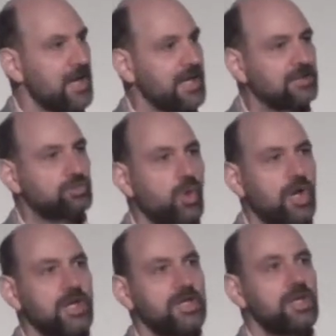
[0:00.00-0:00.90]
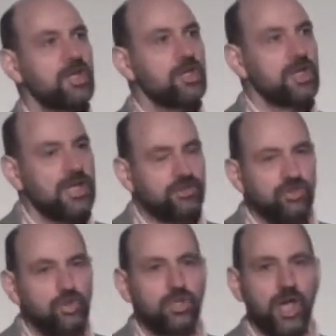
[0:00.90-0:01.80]
And that's why
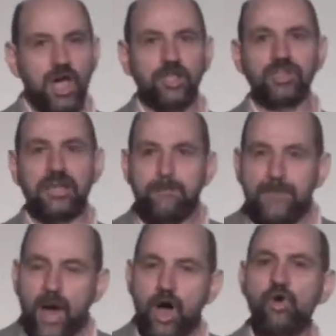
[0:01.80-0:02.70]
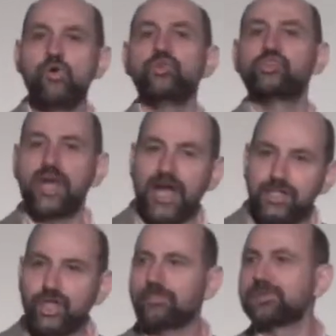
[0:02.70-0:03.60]
you can't impose
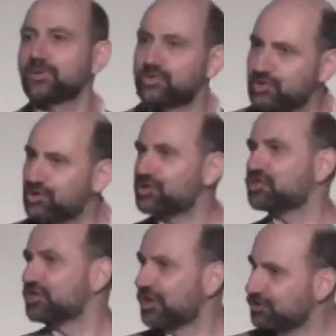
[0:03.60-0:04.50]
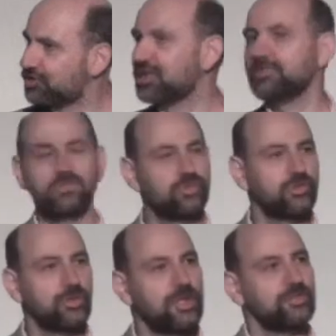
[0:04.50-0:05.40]
agile processes on teams.
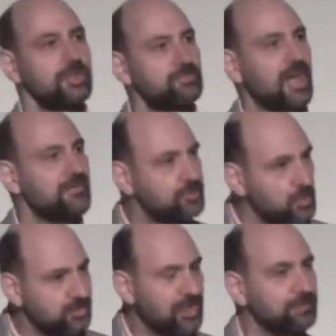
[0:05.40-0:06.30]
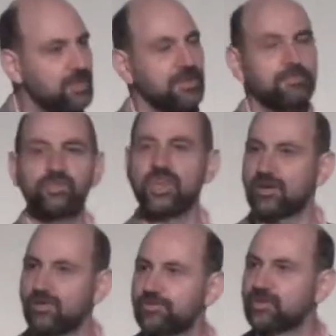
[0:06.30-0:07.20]
Teams have to accept it
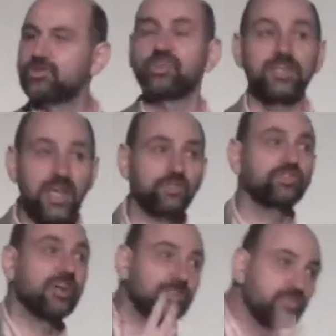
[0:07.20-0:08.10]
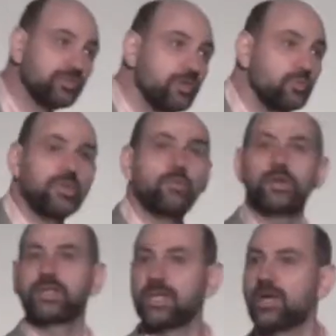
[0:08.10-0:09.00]
themselves and say, yes, that's the route we
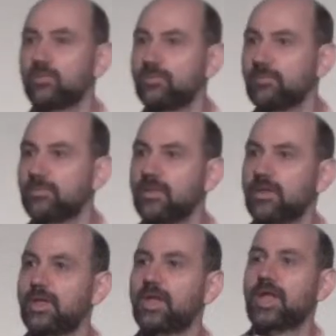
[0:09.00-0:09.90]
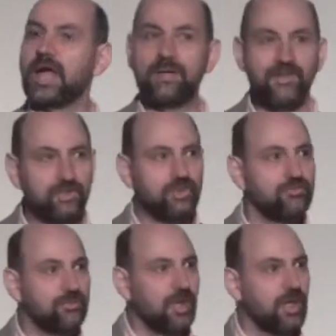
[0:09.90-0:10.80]
want to go. That's
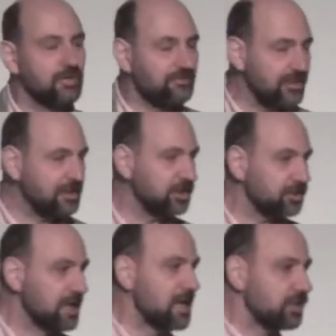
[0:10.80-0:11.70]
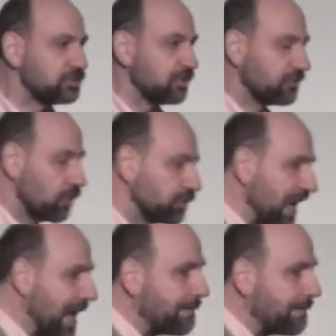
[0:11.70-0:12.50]
a thing that has, of course,